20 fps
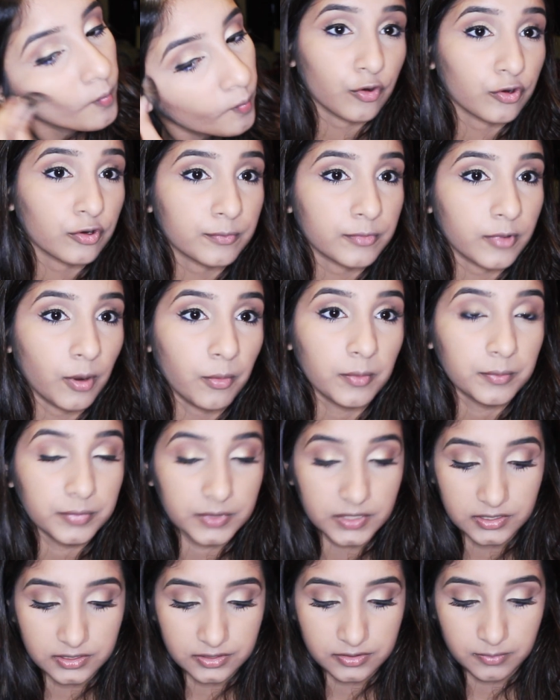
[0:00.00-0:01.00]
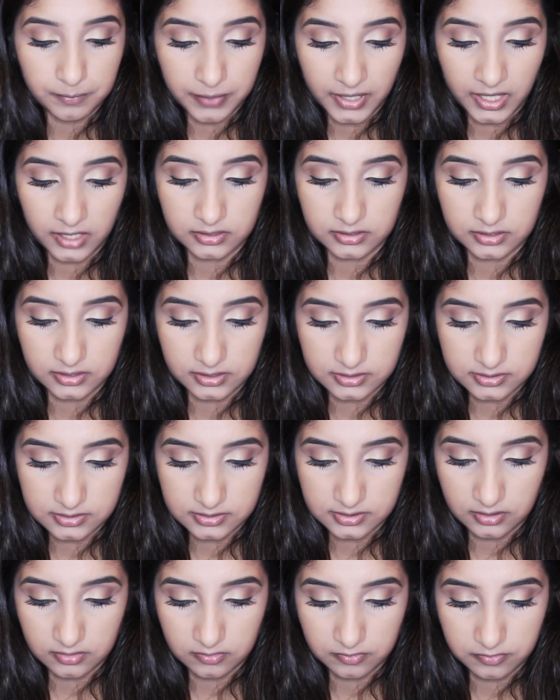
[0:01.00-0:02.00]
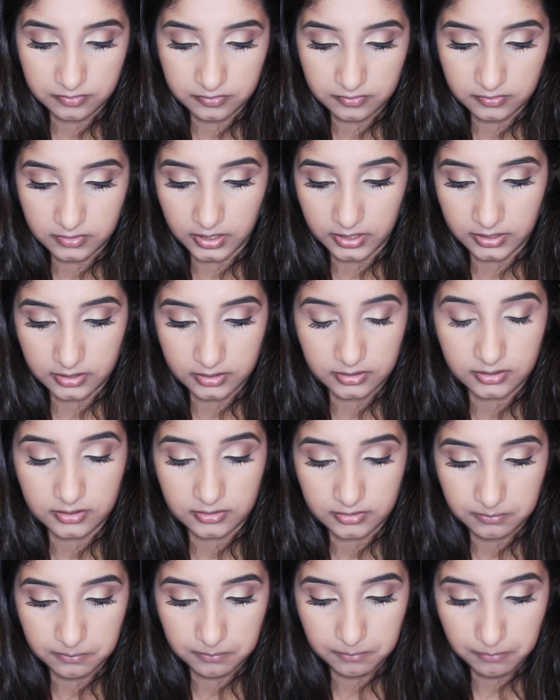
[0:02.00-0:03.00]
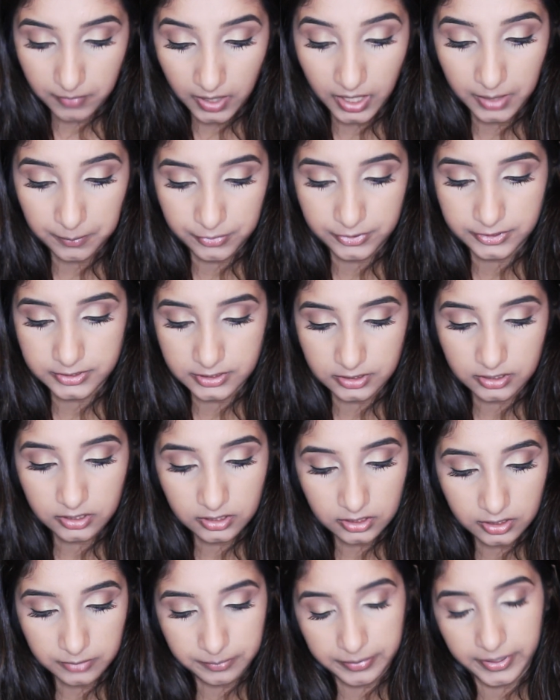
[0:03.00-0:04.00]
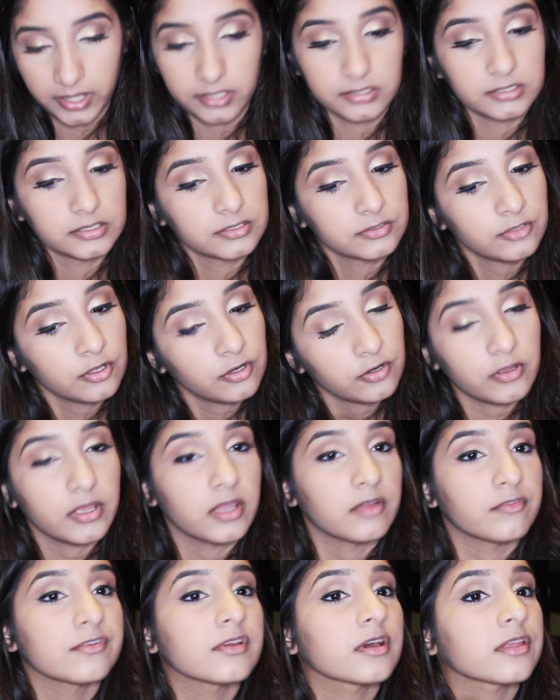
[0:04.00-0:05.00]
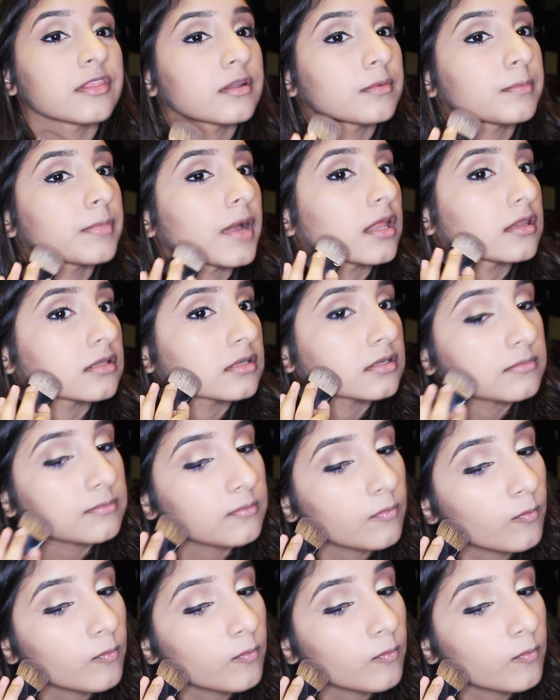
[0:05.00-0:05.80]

Or probably the palette itself, like my particular palette, not every other palette.